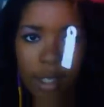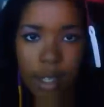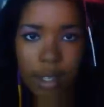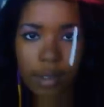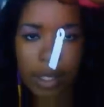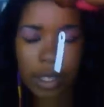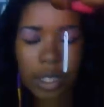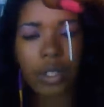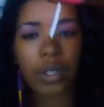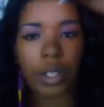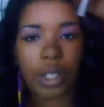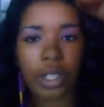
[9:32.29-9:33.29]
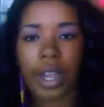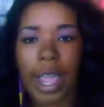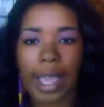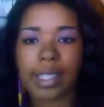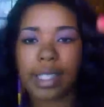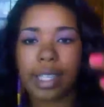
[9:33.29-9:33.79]
you know, and your your
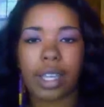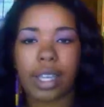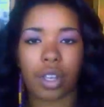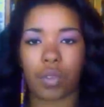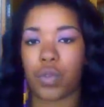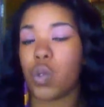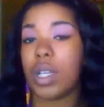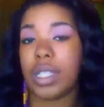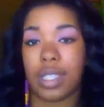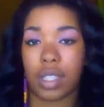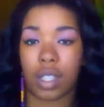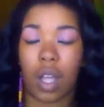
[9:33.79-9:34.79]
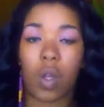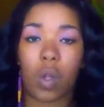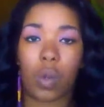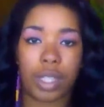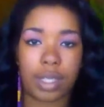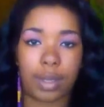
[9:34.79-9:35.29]
accent color of choice is
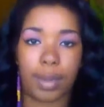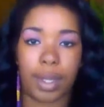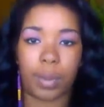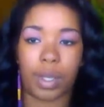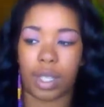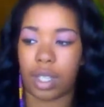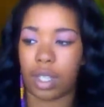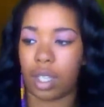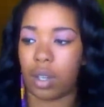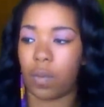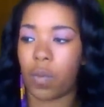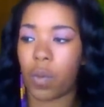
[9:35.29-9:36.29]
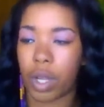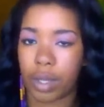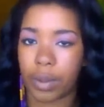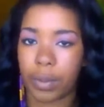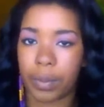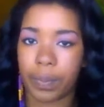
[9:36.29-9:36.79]
gold, this would be really good for
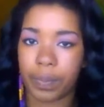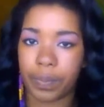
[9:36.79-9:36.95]
you.